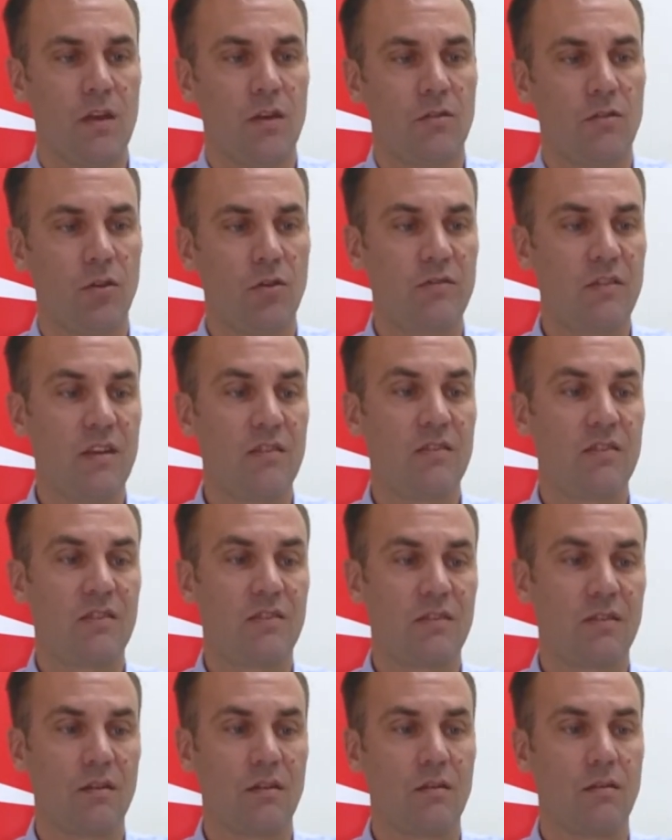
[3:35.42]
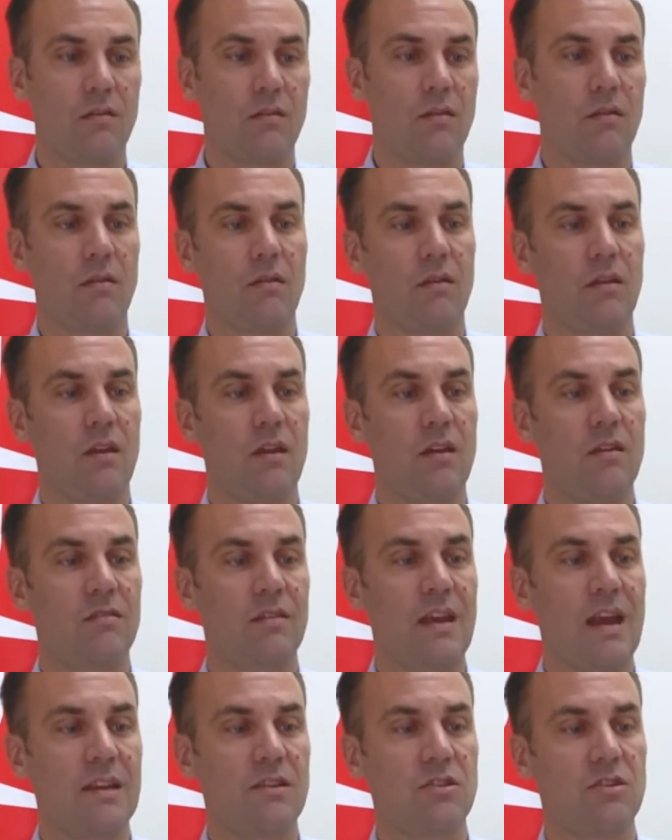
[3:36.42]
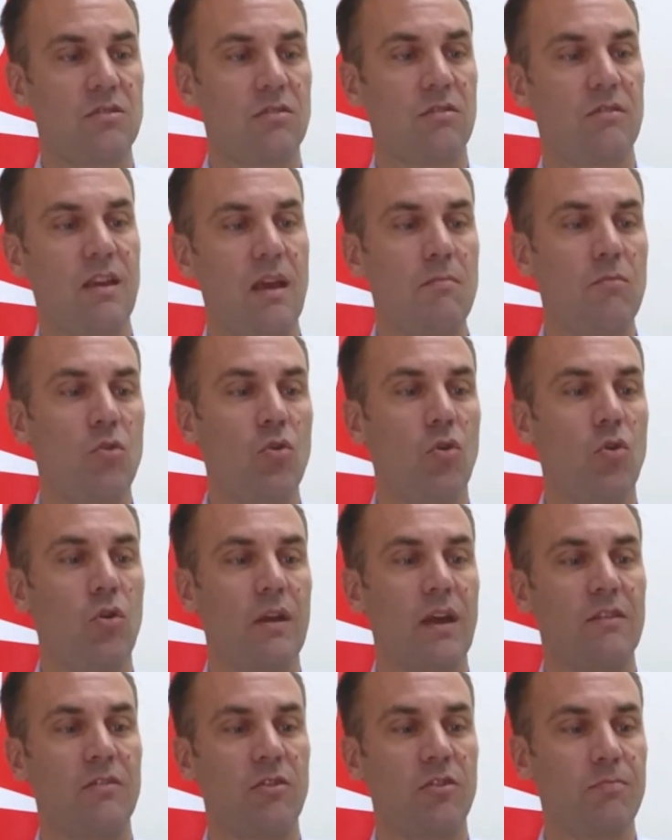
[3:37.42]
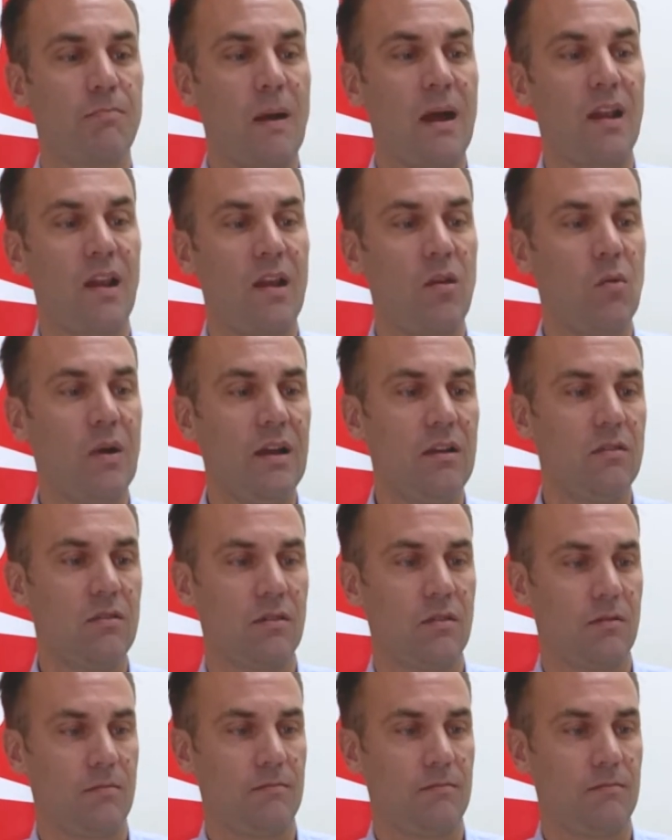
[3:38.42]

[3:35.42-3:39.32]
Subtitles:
So this has got same cork as the sparkling wines.